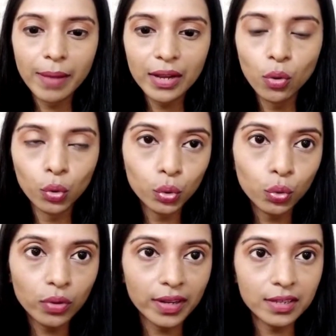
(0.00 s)
my
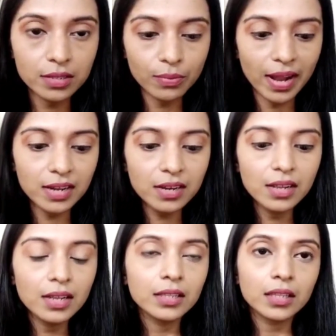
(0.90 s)
go-to is
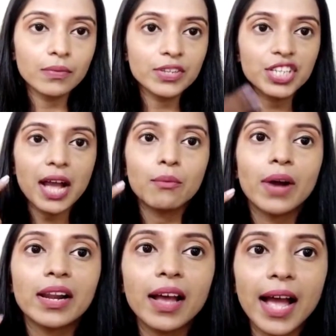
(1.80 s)
which
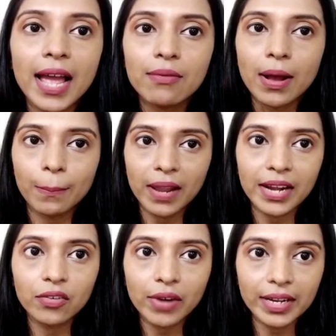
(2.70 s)
one I have
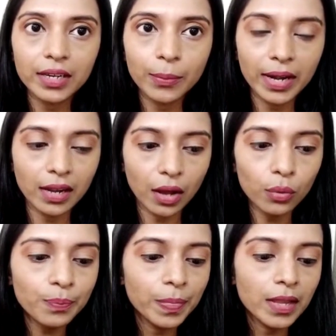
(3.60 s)
applied right away
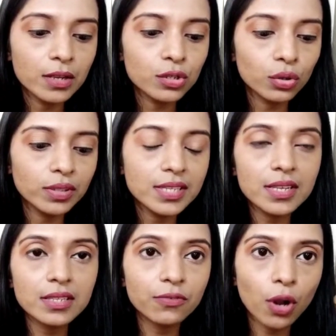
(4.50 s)
now. So this
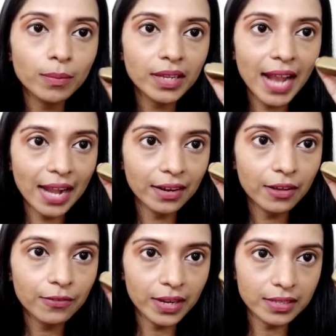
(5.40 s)
is from the
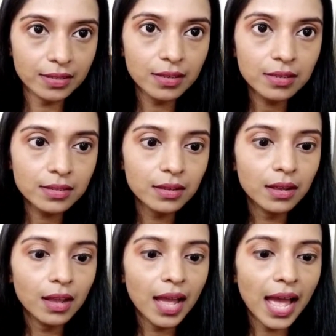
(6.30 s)
Canada Faces,
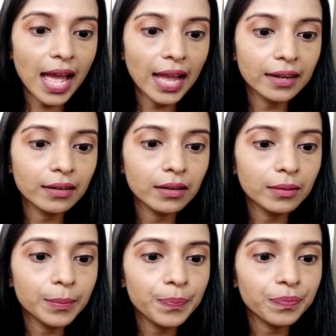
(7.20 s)
and
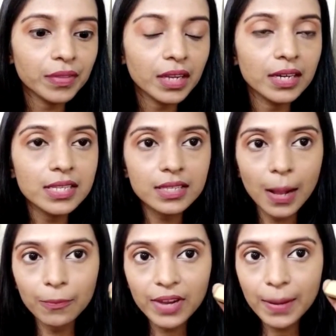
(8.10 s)
it is
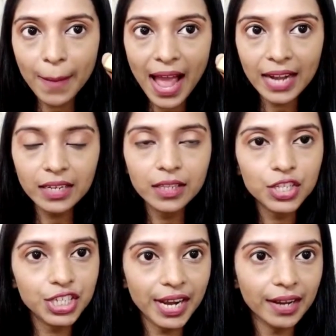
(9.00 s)
Comfy Matte in
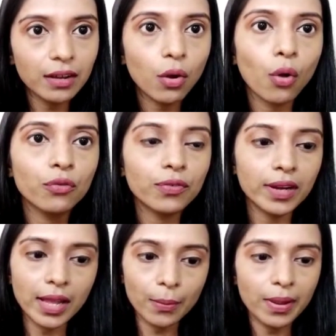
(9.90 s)
the shade of
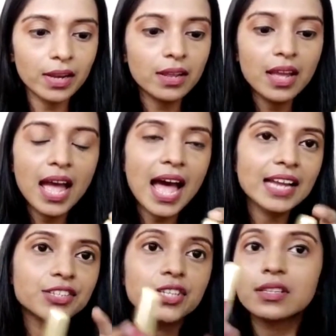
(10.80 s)
11.
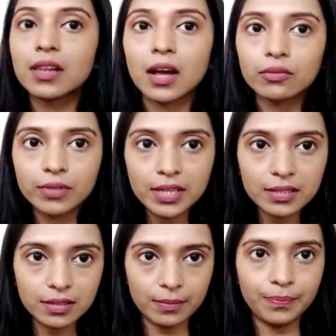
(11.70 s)
I just love
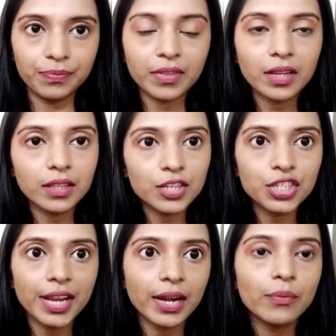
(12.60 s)
the
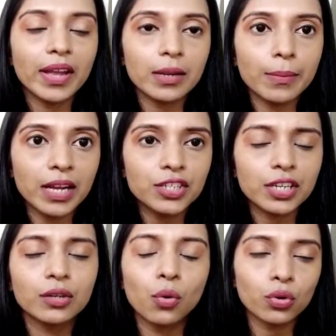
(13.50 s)
shade very much.
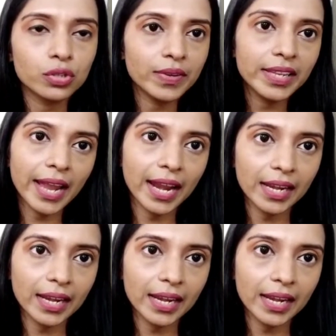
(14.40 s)
It goes with